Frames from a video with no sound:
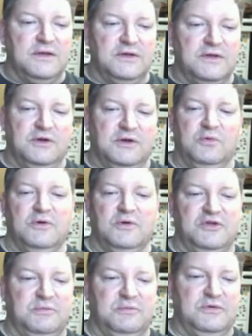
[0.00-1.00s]
get it warmed
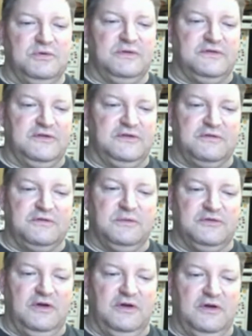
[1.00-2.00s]
up, and the stuff
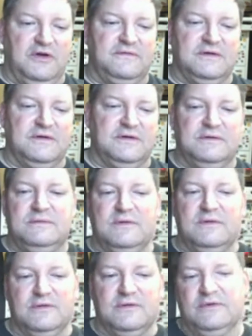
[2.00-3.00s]
comes off, and
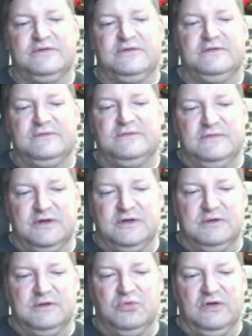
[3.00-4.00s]
the rest I
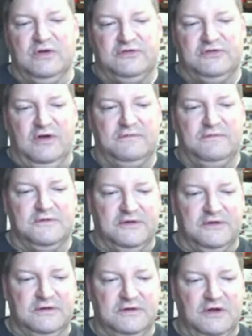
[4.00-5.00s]
can brush off or
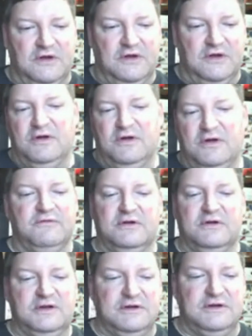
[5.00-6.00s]
sand off or however I
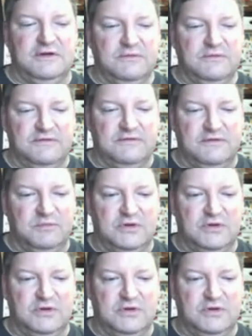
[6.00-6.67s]
need to get rid of it.